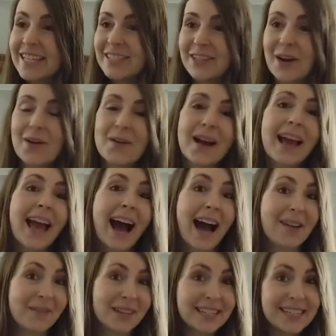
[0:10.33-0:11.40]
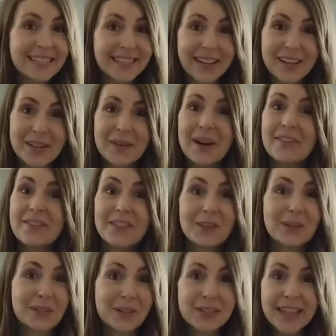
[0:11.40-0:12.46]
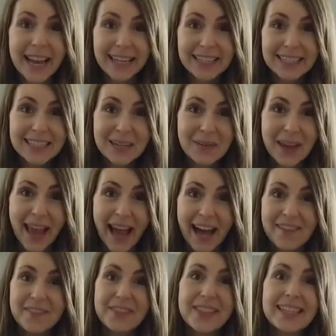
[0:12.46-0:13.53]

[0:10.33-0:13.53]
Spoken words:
So I wanted to show you a few new titles that we have